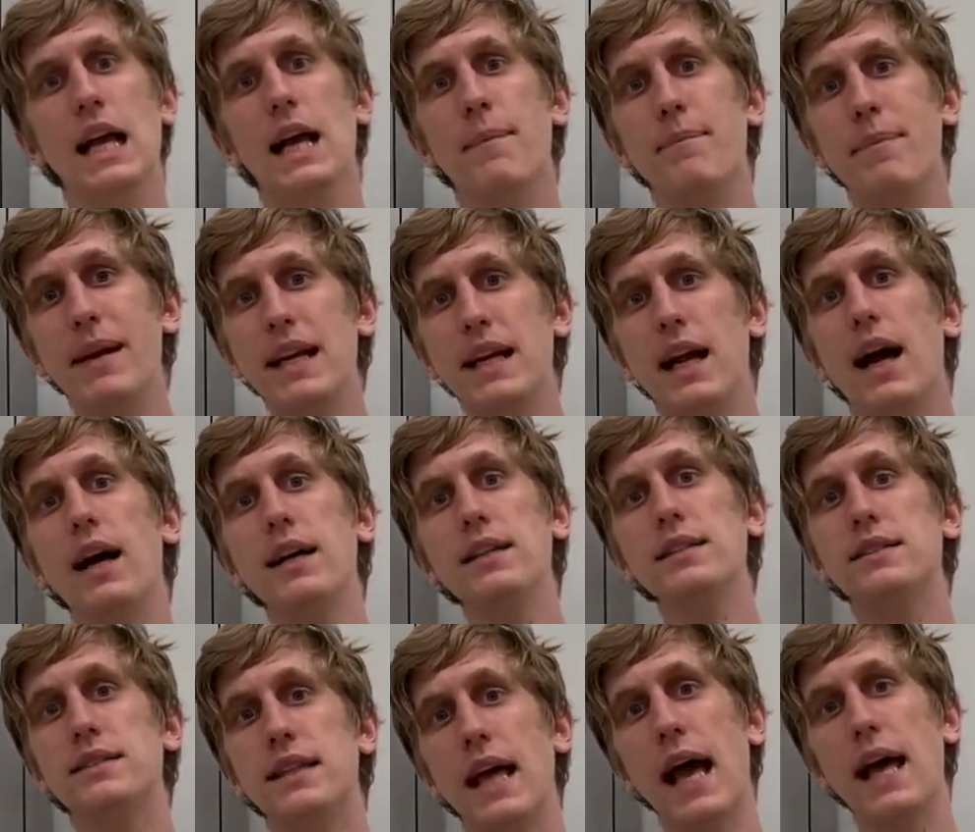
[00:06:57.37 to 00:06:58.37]

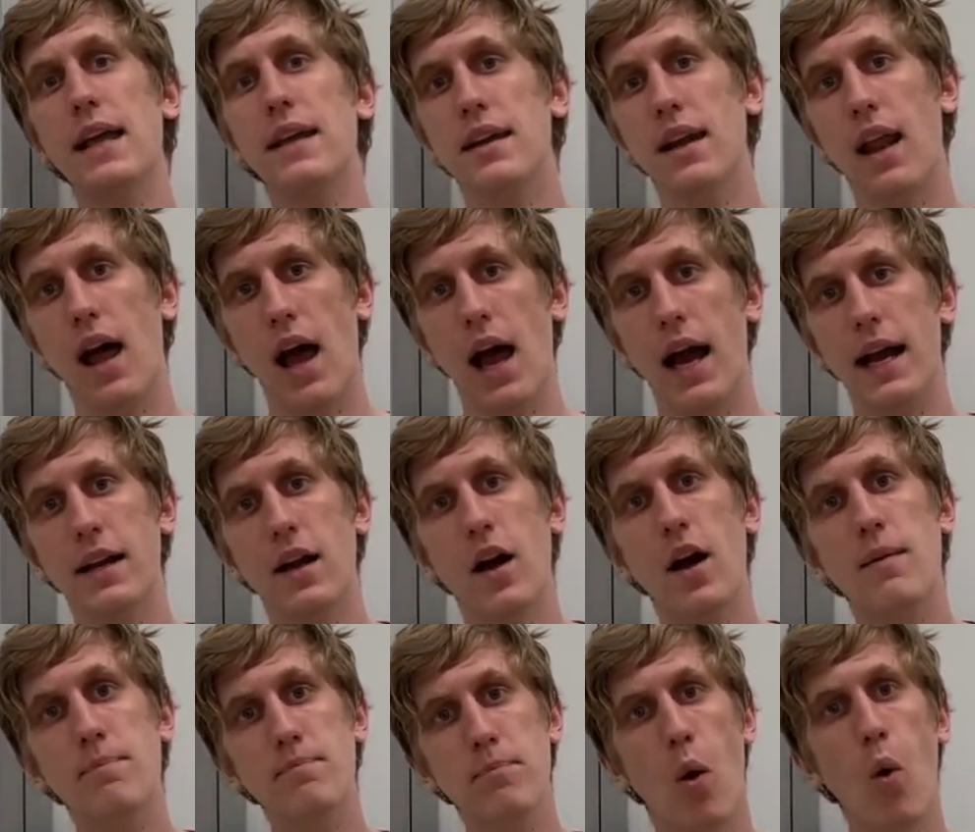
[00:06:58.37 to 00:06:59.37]
Because that line
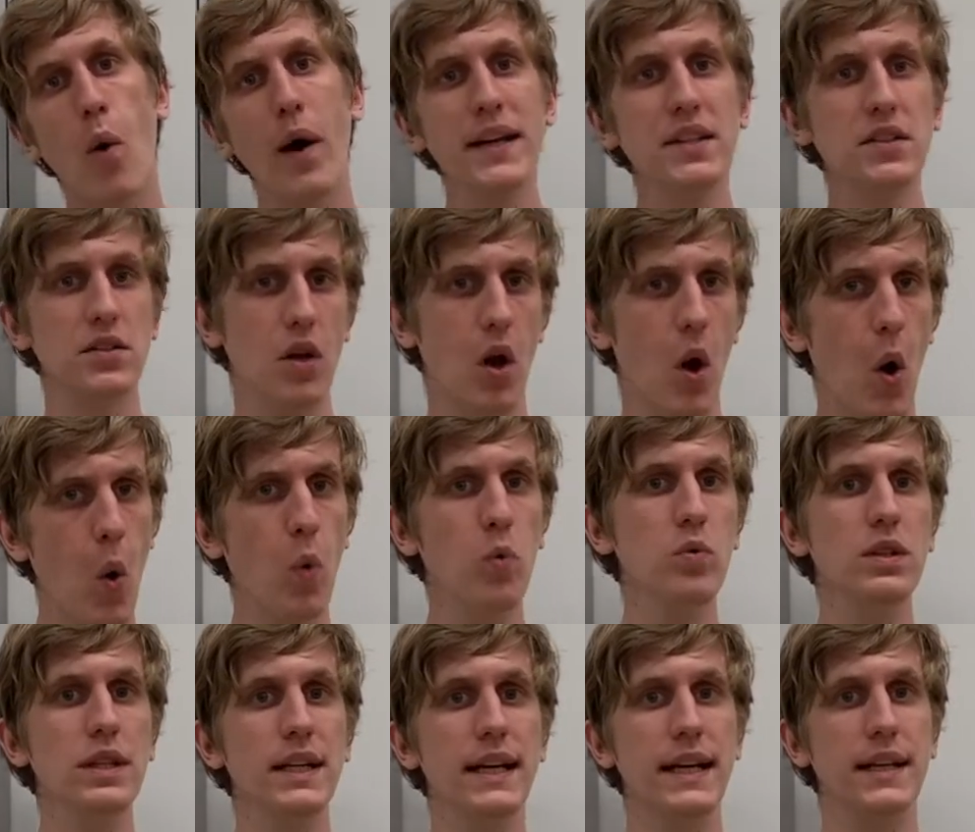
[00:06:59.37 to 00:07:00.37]
points
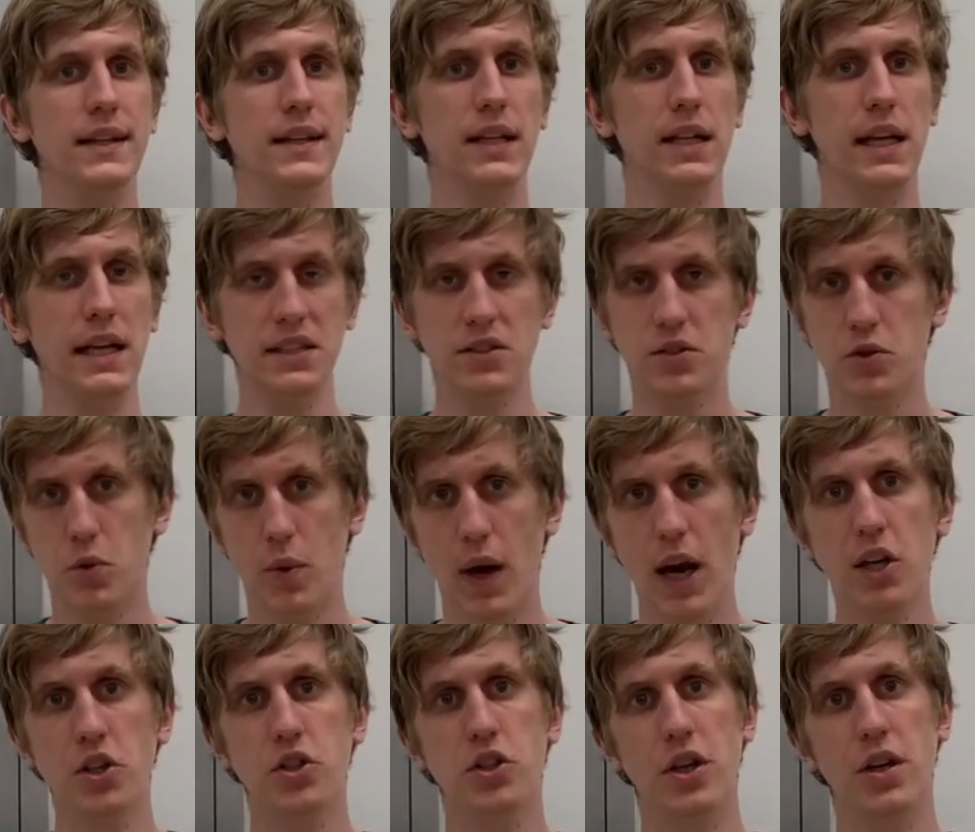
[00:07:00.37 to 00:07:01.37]
only in the X
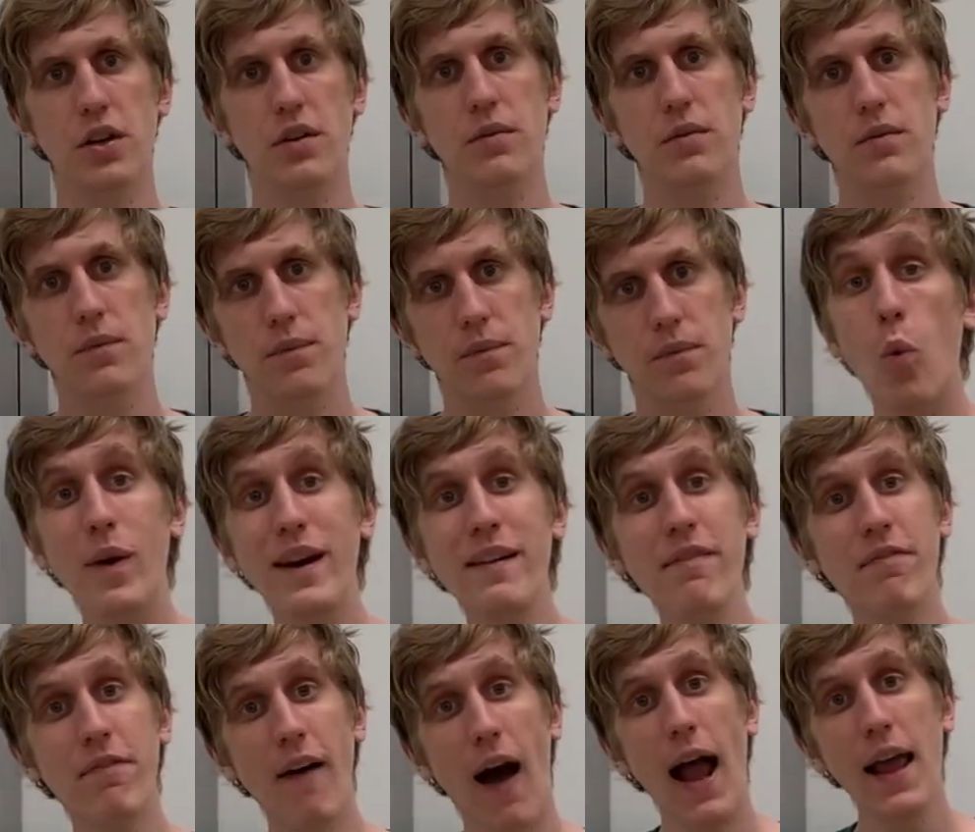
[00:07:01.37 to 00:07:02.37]
direction, we
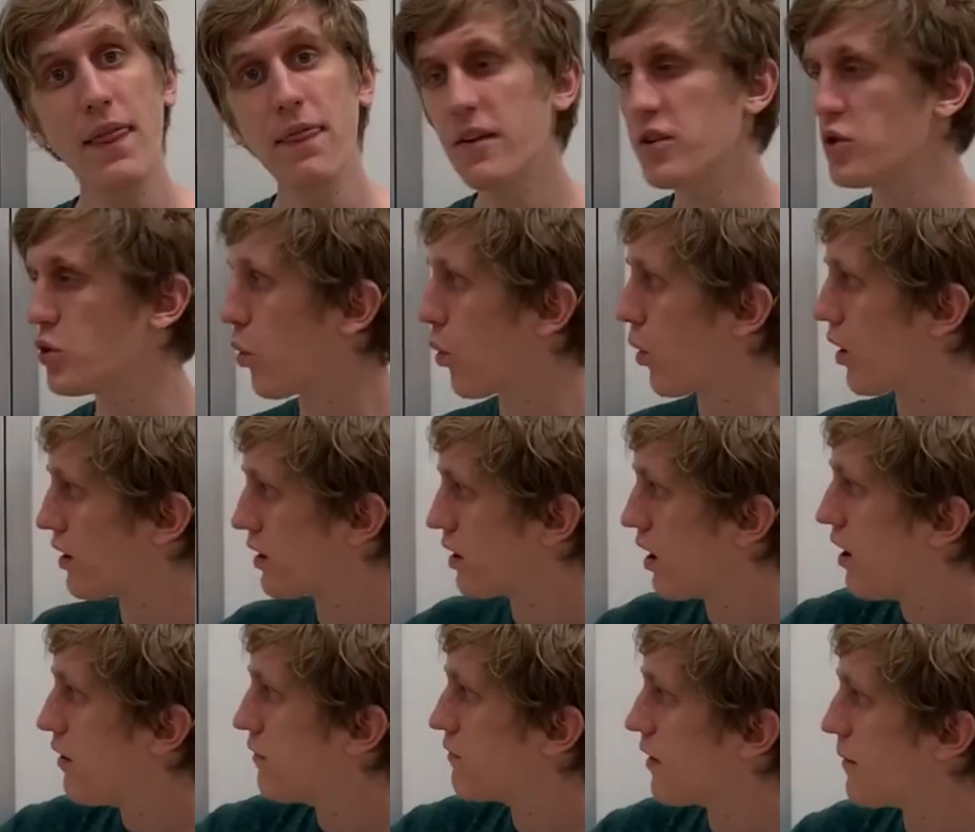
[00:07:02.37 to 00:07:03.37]
find the torque
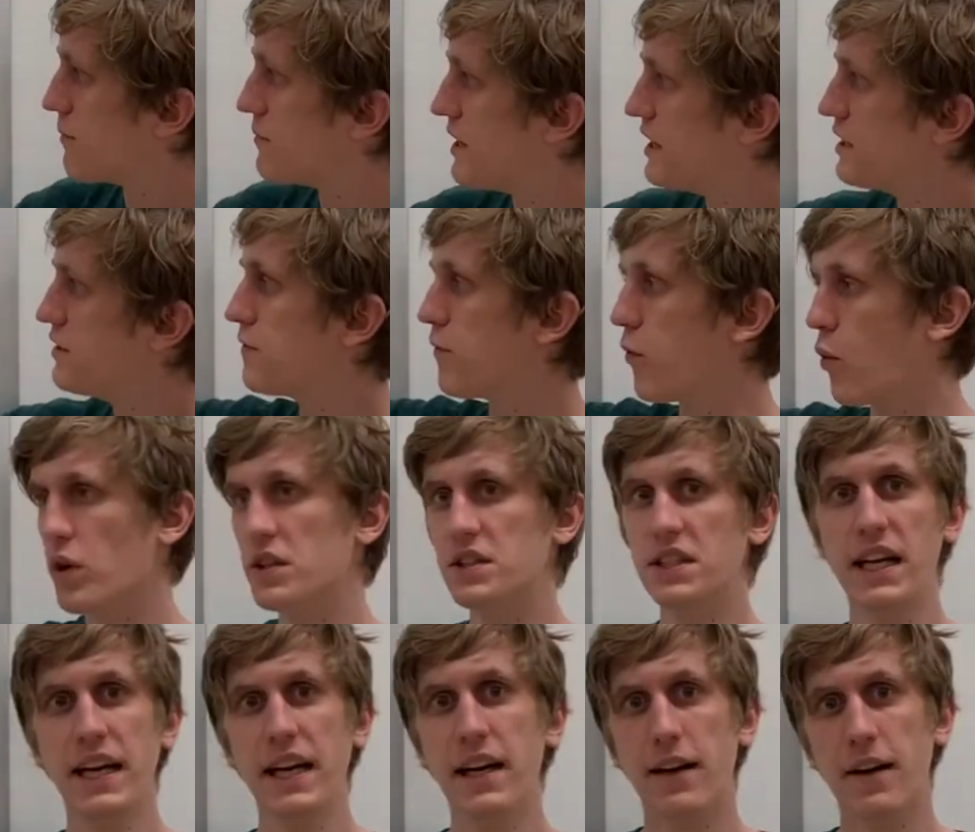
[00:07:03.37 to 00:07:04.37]
from this force
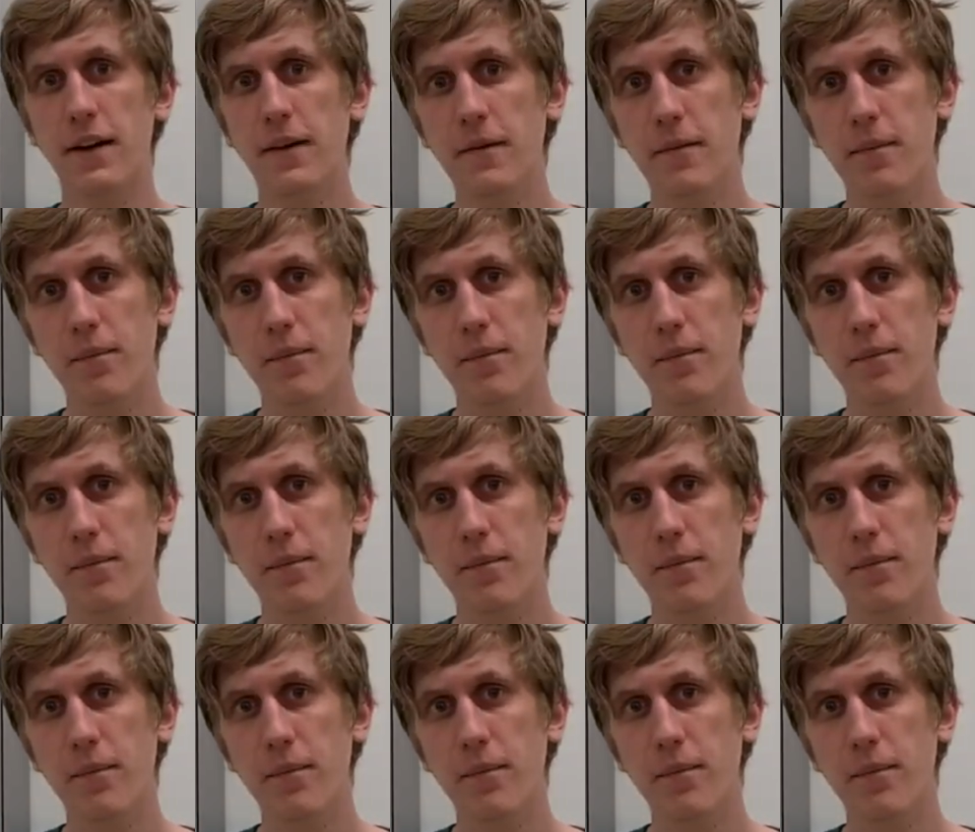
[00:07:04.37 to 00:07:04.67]
here